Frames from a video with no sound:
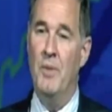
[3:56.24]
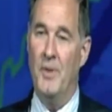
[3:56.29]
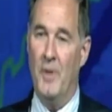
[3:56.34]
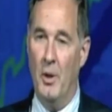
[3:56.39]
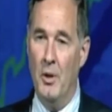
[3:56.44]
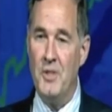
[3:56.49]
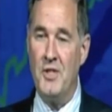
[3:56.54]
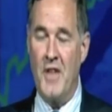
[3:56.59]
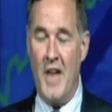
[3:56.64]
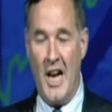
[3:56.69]
But
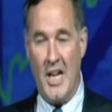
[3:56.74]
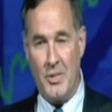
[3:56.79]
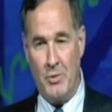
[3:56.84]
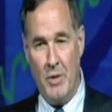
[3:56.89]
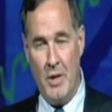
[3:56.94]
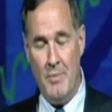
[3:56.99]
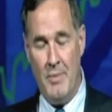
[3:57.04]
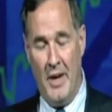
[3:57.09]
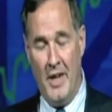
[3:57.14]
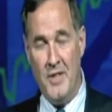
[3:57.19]
those
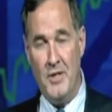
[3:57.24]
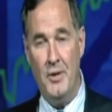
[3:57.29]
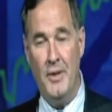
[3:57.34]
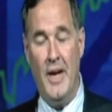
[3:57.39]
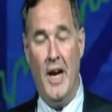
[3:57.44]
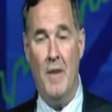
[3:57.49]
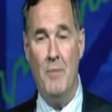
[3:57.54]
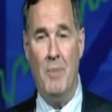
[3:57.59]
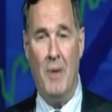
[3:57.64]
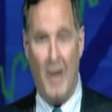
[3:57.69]
tax rebates are
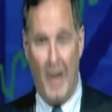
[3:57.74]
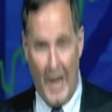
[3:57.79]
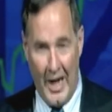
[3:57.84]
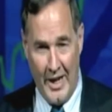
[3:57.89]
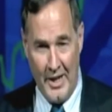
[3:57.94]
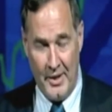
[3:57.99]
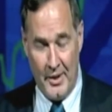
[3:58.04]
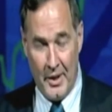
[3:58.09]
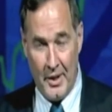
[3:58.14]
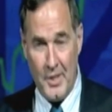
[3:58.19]
now
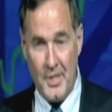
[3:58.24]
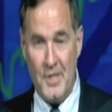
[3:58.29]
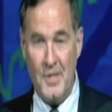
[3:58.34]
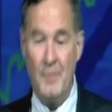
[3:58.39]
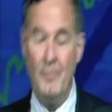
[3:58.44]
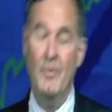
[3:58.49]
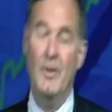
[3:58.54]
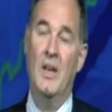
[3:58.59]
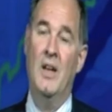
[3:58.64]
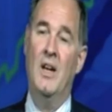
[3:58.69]
behind
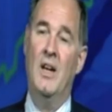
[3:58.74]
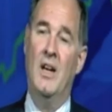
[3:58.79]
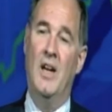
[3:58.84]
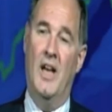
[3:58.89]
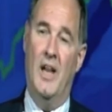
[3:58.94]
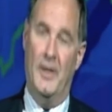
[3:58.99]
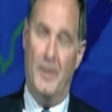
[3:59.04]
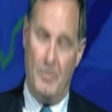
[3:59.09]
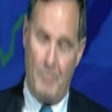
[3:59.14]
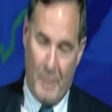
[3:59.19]
us,
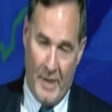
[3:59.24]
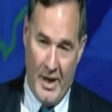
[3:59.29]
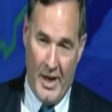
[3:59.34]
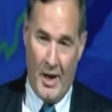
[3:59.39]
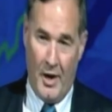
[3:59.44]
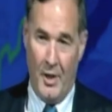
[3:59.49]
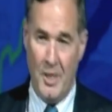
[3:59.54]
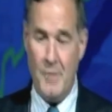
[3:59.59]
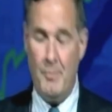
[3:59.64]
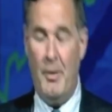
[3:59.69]
and it
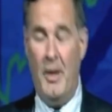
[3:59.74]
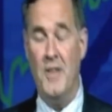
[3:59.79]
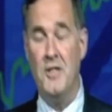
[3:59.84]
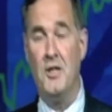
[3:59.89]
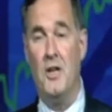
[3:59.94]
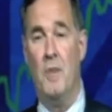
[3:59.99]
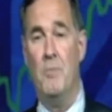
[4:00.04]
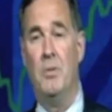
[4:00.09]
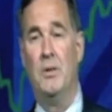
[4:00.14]
appears, based